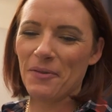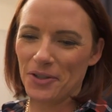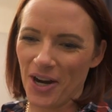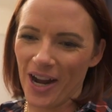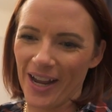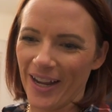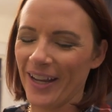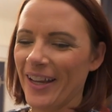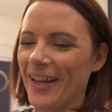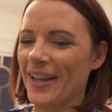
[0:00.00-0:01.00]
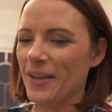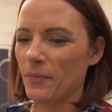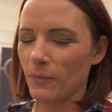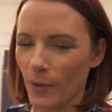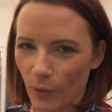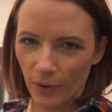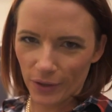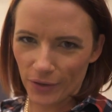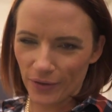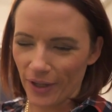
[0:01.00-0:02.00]
we're trying, but
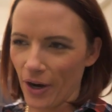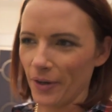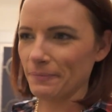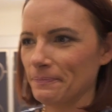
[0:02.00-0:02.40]
Polish is really hard.